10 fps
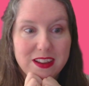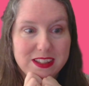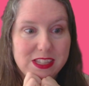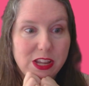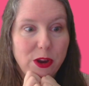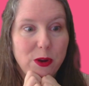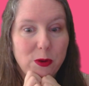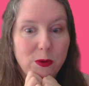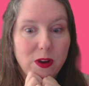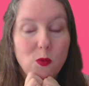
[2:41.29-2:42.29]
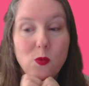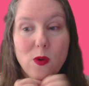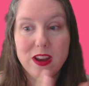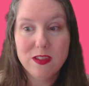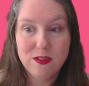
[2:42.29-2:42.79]
So
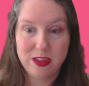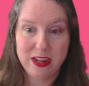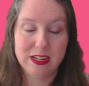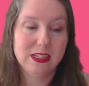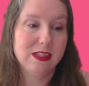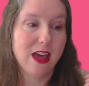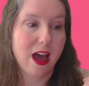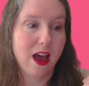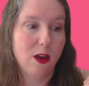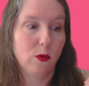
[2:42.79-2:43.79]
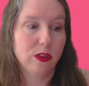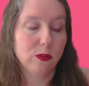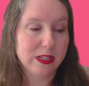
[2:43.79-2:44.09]
one of the